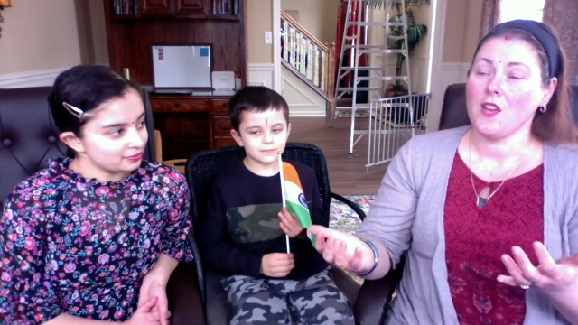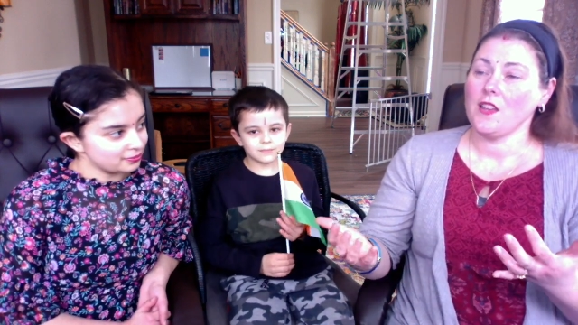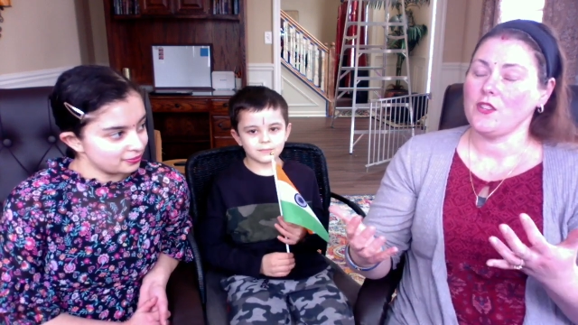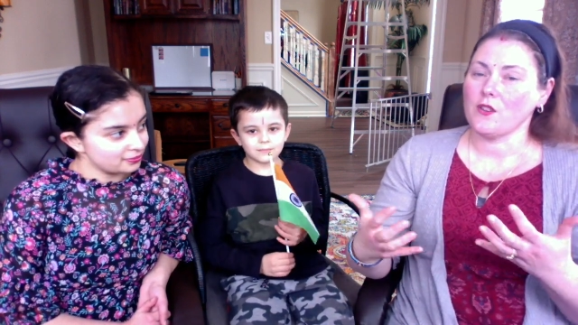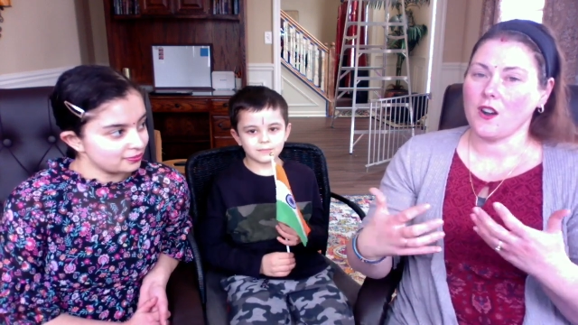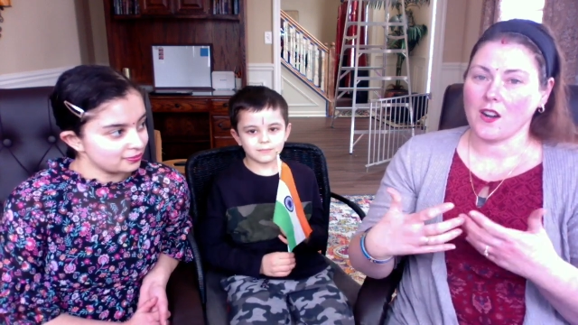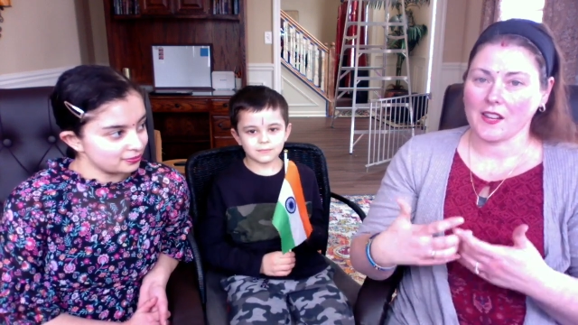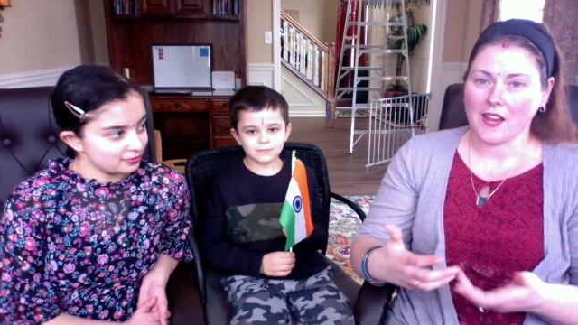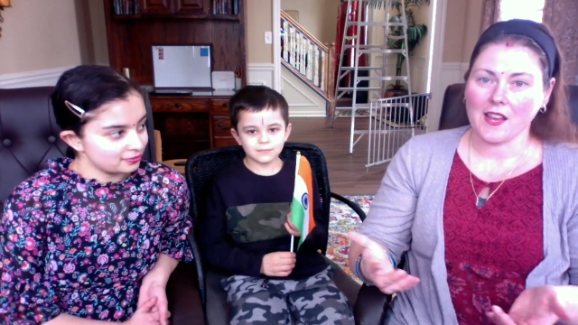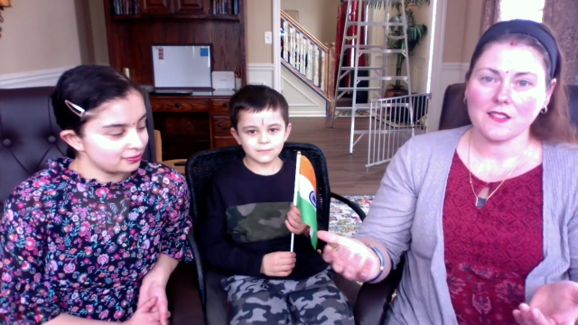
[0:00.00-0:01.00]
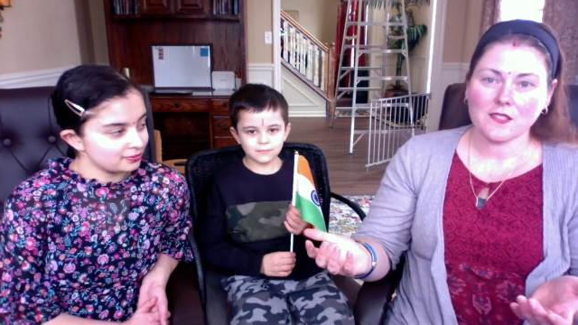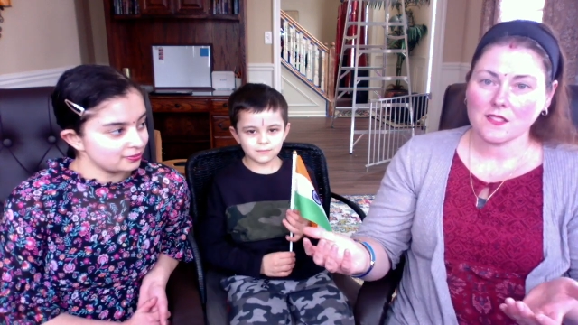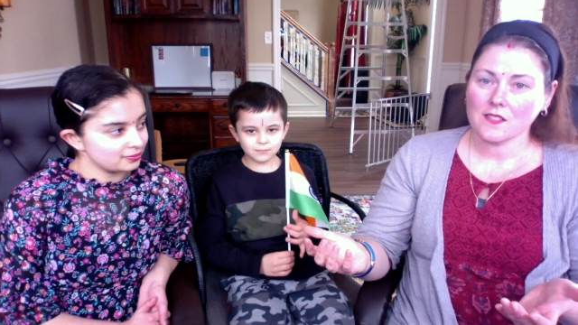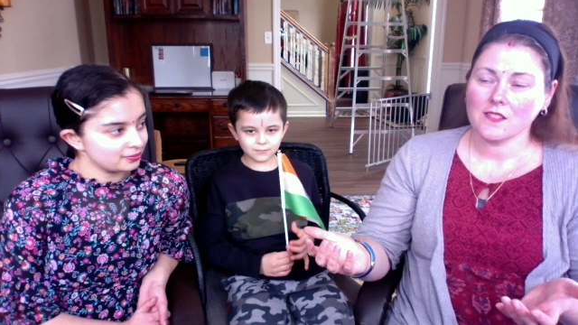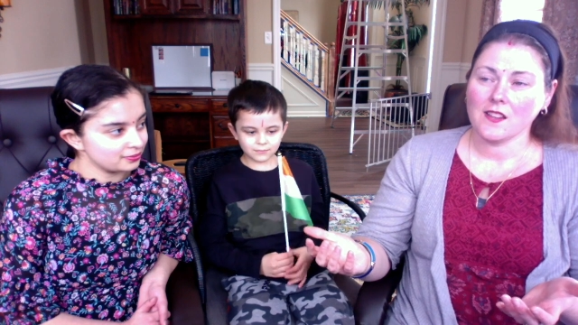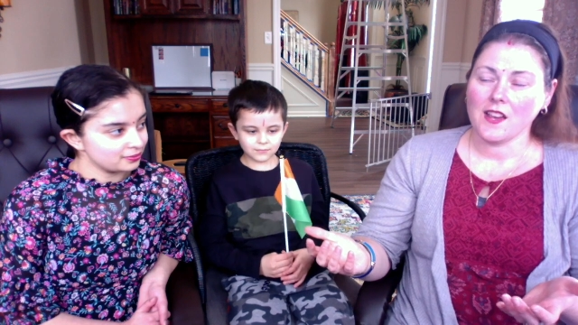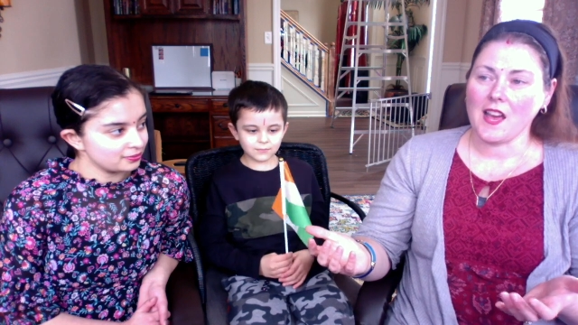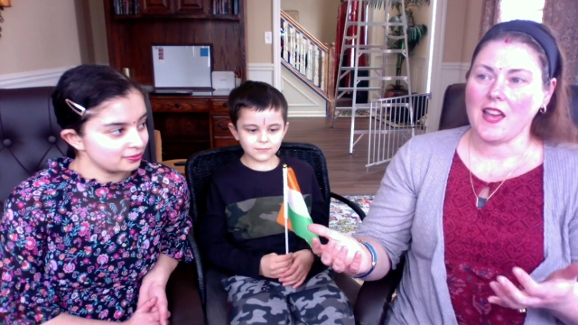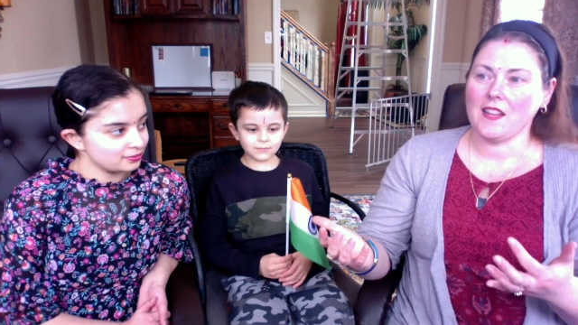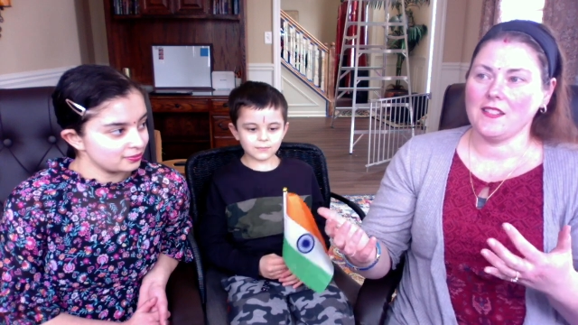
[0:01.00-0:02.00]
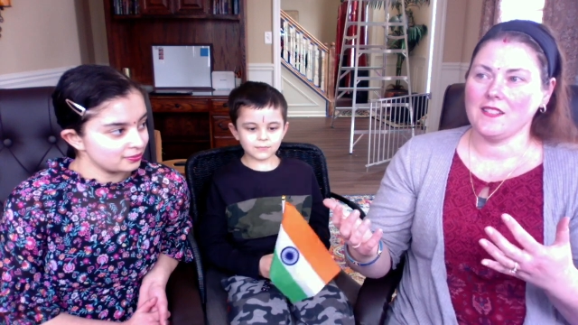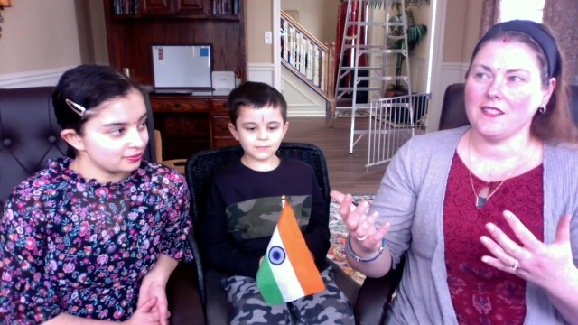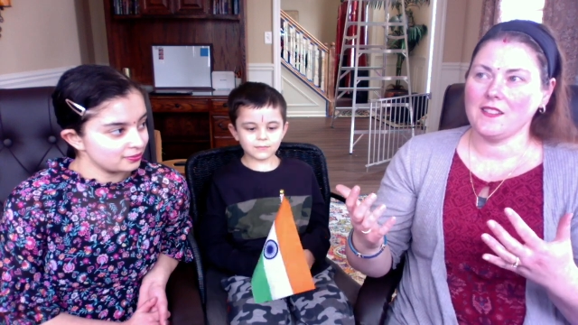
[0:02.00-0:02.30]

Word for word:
Speaker 1: You're our guest. And